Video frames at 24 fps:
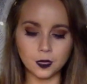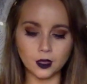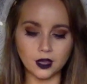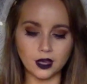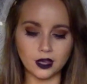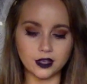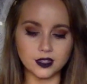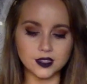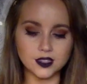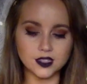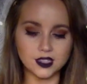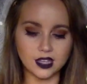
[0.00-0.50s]

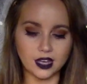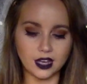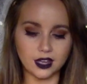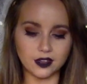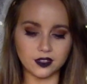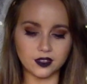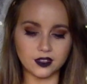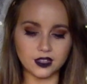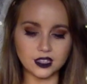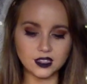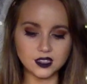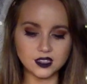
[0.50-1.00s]
is
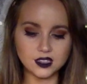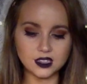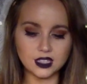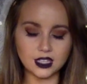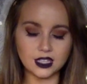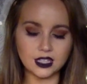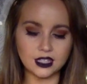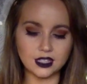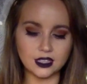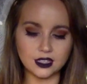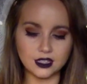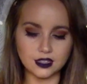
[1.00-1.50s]
that this
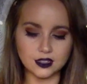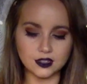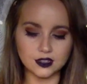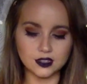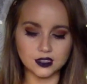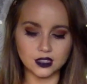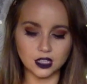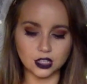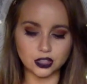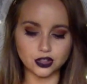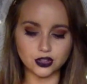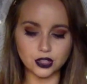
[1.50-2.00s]
is
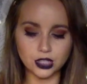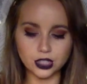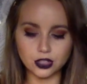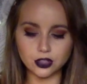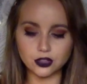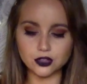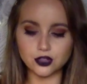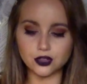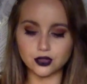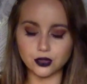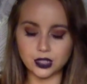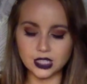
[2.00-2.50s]
a trick or
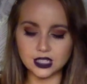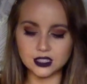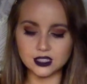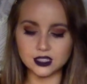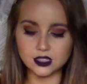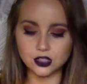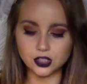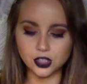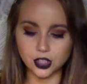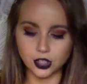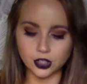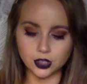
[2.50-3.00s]
treat
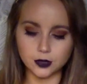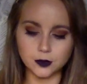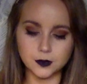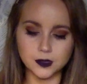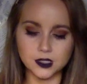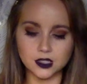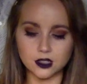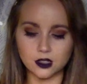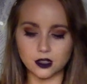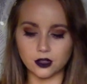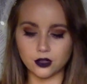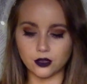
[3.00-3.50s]
in terms
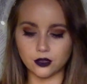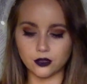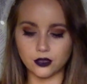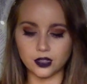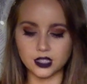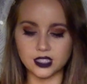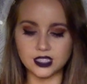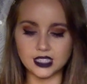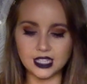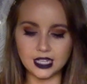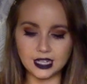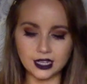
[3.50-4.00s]
of
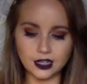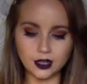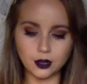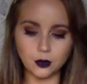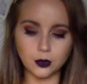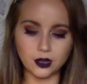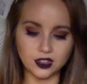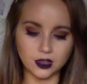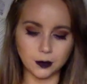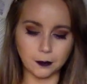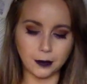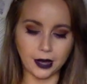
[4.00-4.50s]
dealing
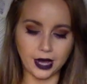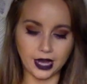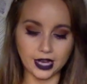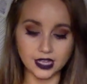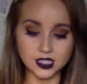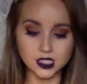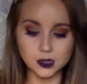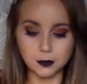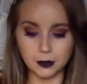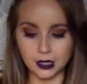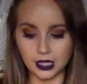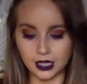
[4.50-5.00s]
with the
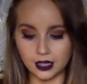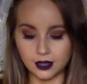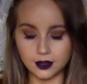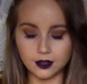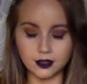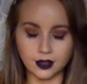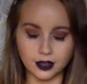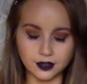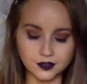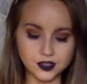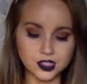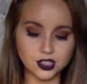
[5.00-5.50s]
past pain.
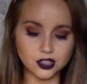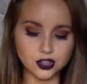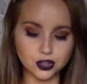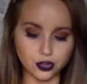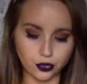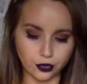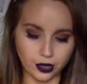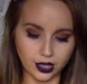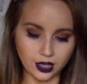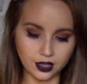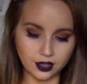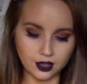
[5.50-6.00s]
That's the
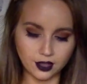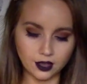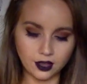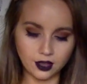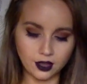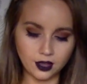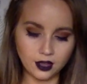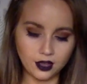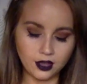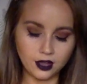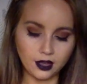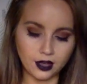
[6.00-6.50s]
trick.
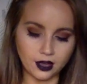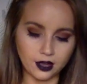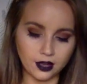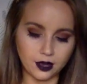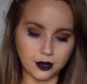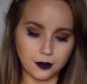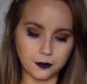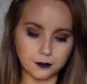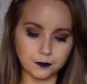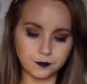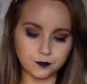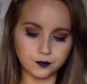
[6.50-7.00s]

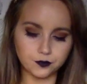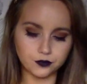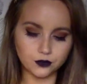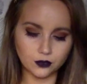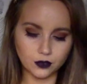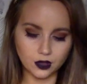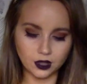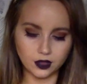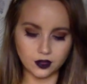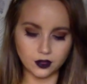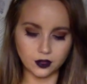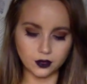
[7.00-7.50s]

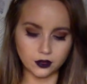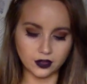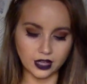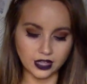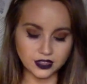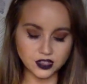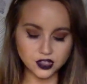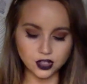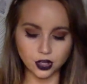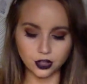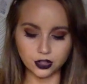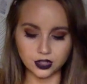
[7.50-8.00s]

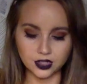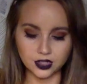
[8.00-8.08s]
That's taught